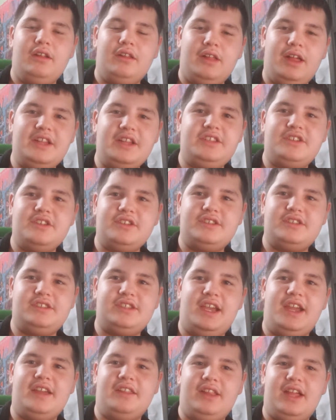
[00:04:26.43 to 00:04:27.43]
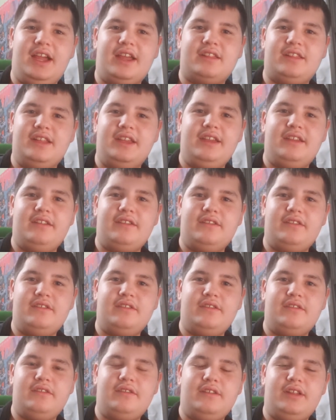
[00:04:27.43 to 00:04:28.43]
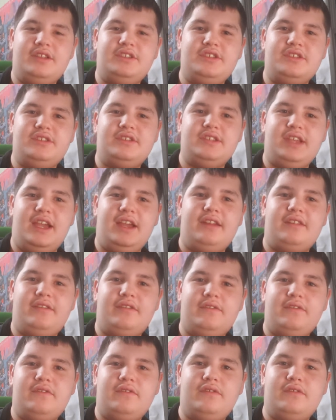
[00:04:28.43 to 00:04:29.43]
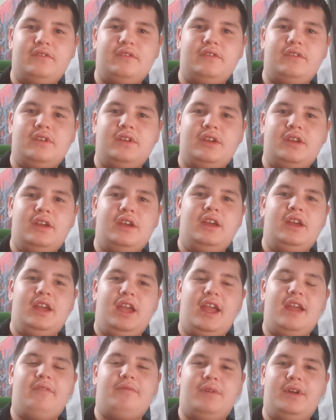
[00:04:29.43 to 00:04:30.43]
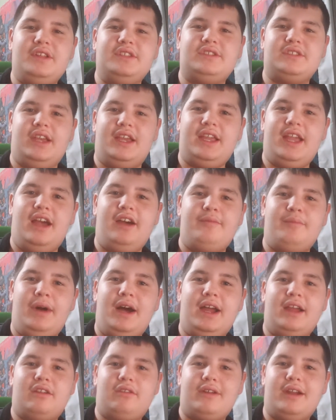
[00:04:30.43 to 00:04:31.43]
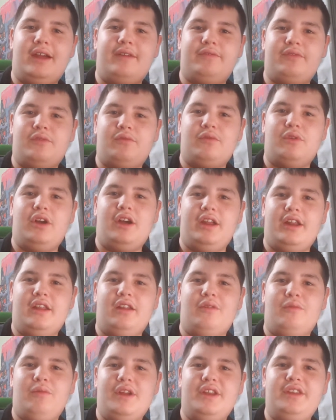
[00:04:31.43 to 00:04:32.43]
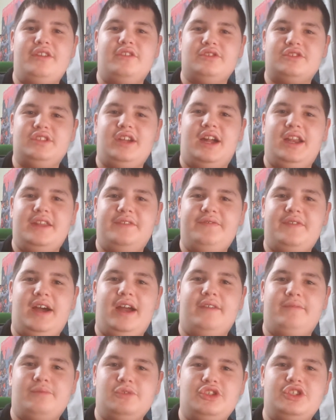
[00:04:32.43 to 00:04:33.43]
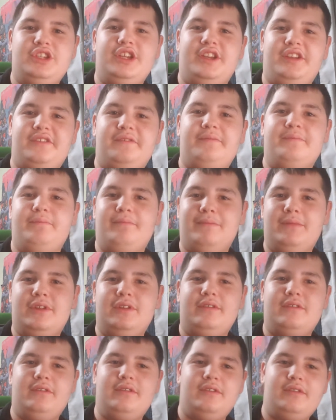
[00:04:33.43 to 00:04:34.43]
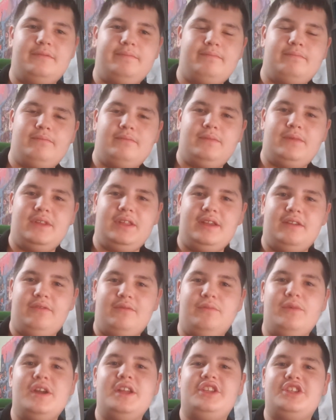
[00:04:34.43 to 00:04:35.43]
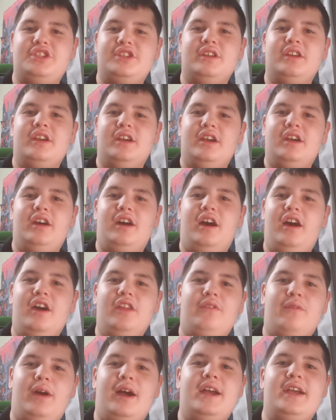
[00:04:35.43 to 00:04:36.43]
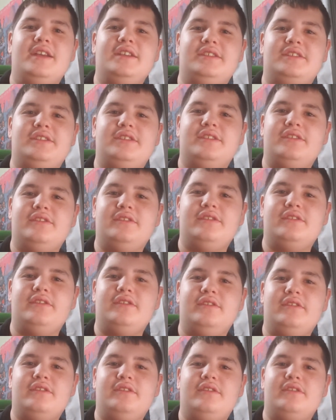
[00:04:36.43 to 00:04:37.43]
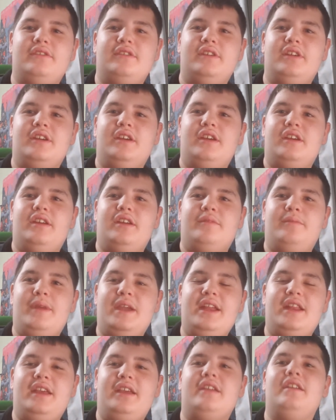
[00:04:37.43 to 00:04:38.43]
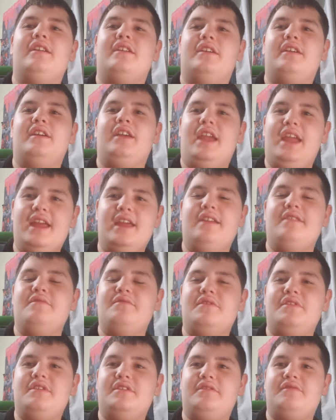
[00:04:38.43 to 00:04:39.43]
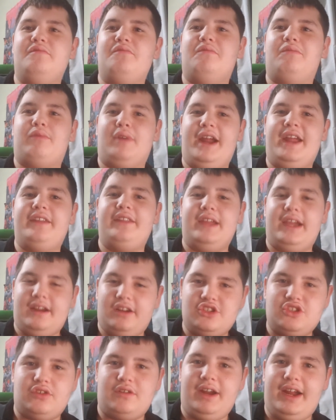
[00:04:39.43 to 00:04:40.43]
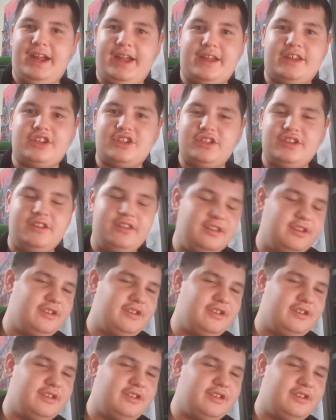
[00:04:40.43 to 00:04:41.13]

let's just say it likely, let's just say it, it runs like how Minecraft would run on a Windows 95 machine. Which, otherwise, meaning it ran like trash.